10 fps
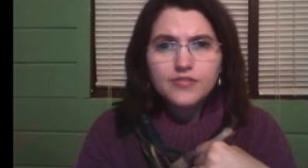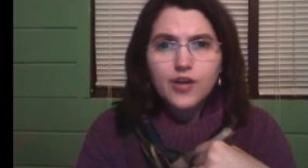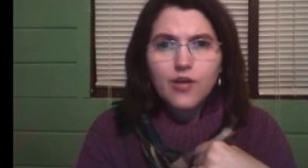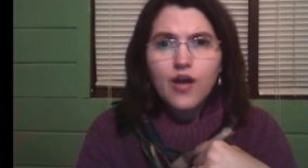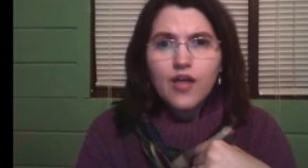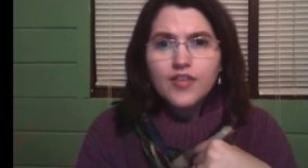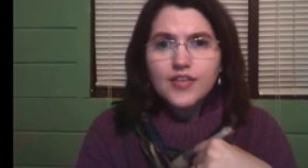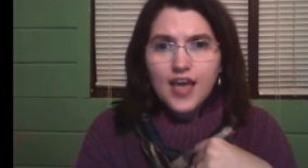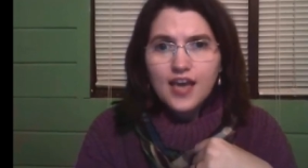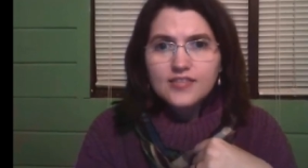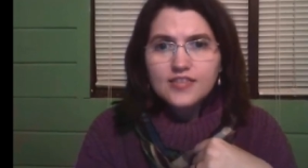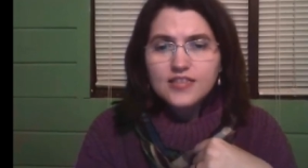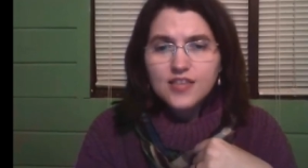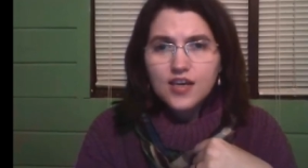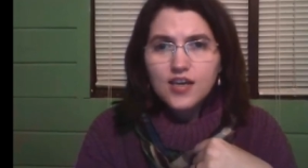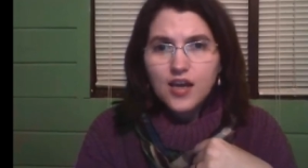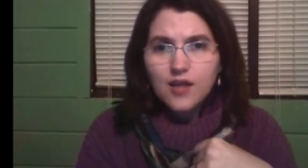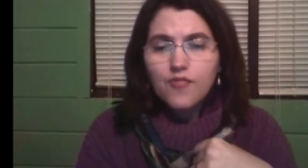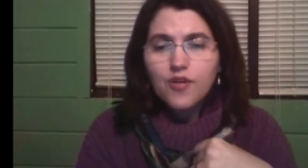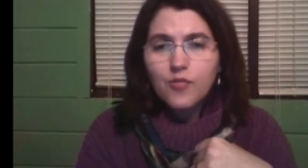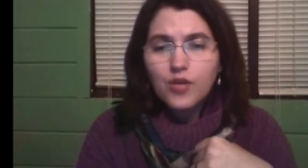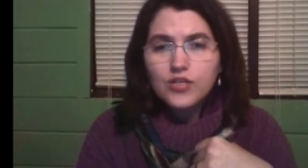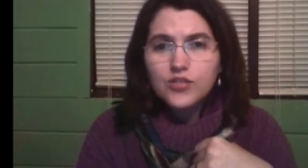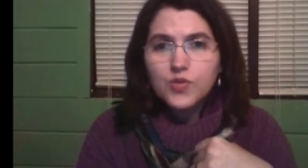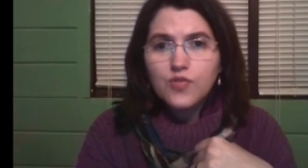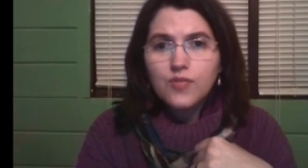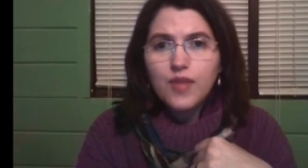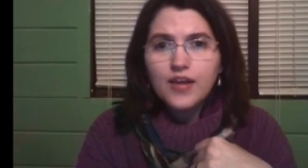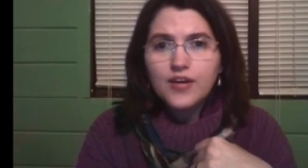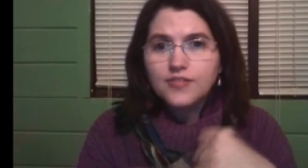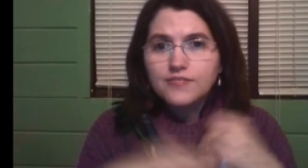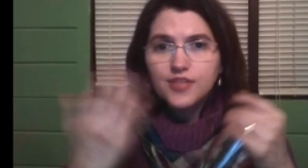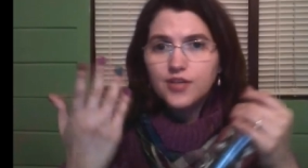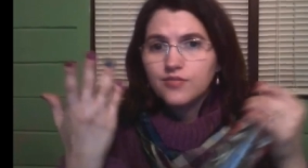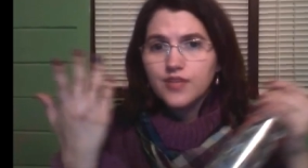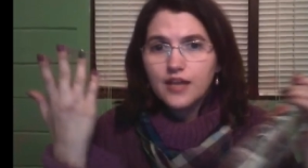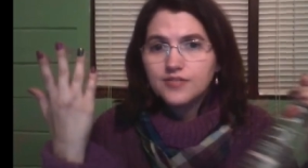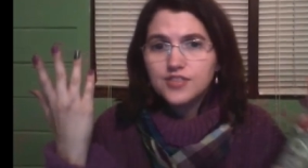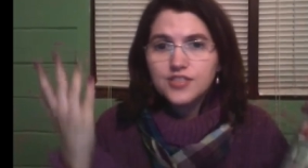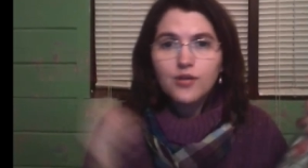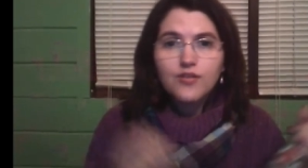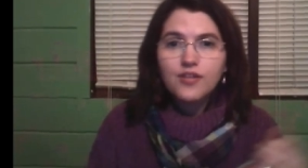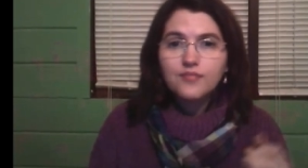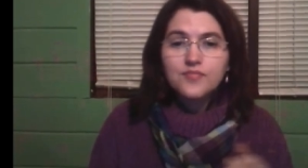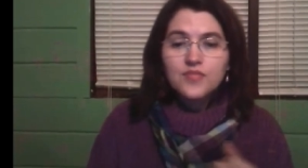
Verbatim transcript: so the text is gonna come from Windows Movie Maker, so yeah, just deal with it.